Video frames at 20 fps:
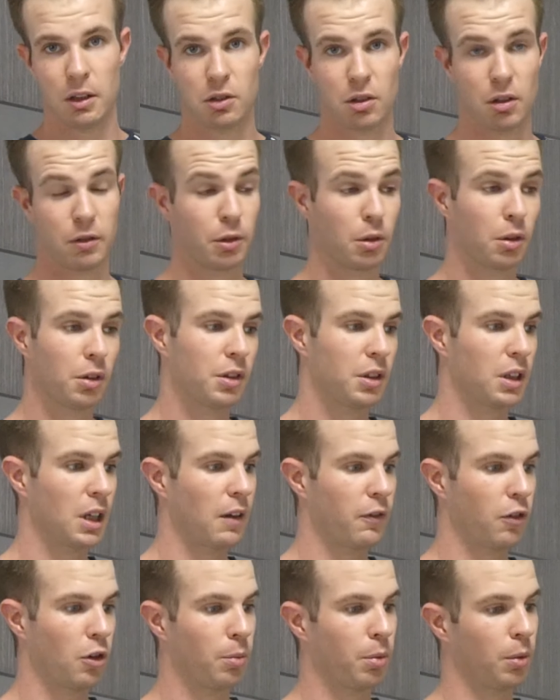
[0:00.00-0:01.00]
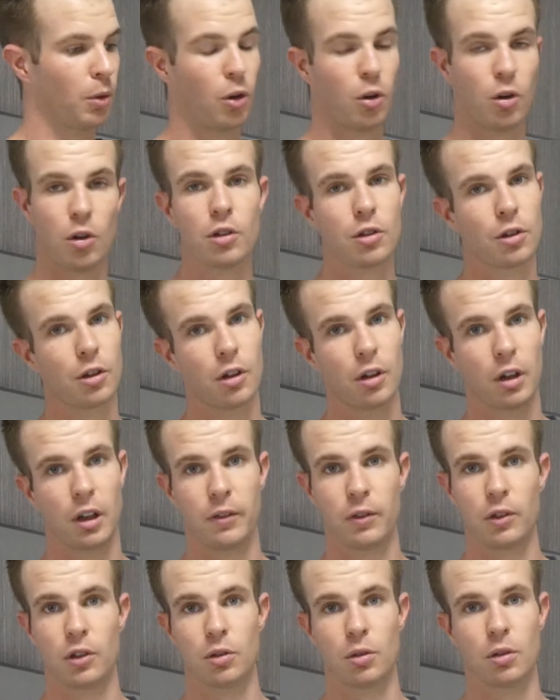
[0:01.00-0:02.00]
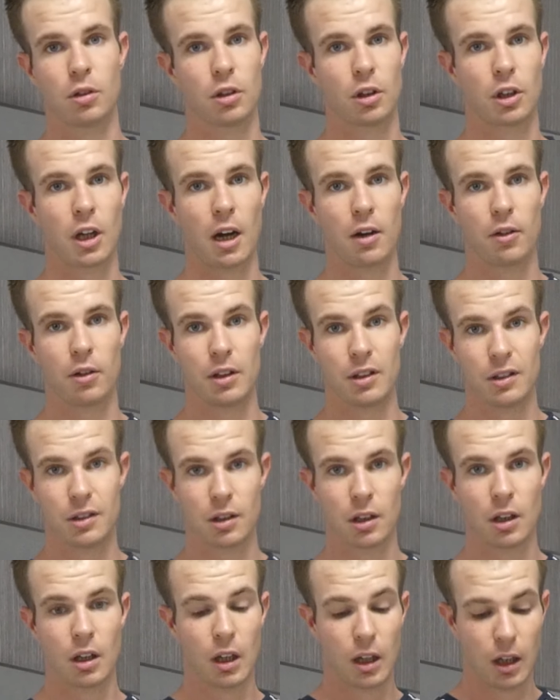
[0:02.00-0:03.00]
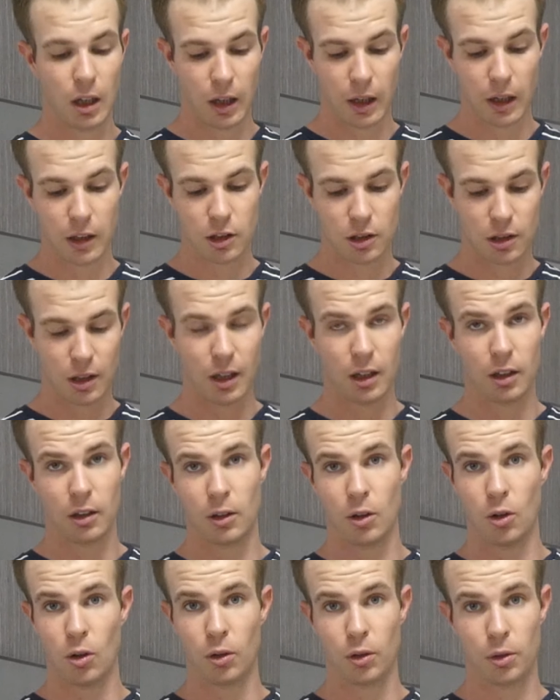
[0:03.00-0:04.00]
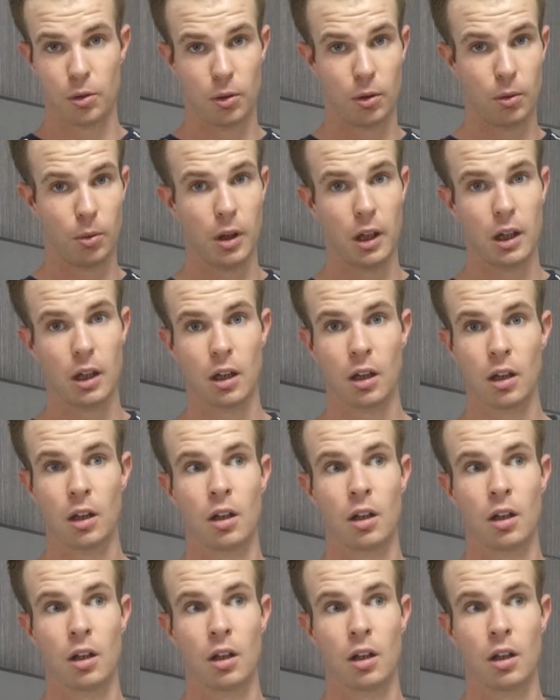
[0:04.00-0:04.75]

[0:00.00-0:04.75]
So if you're to save up 100 or even 200 calories each day going through the week,